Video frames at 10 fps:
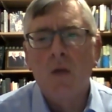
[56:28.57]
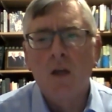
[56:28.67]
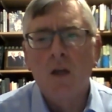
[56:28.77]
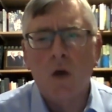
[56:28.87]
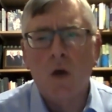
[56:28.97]

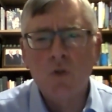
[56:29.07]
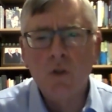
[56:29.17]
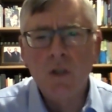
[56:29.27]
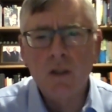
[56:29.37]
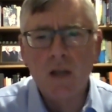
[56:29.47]
So I'm
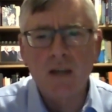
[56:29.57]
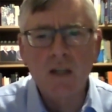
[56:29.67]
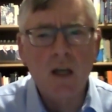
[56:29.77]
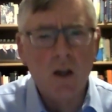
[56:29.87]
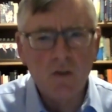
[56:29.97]
sure that, as
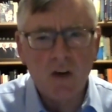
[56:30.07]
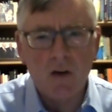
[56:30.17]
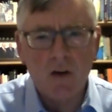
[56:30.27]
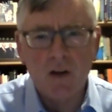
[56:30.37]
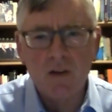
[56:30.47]
in a lot of
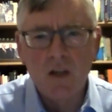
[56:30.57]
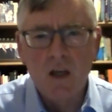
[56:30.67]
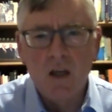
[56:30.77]
areas,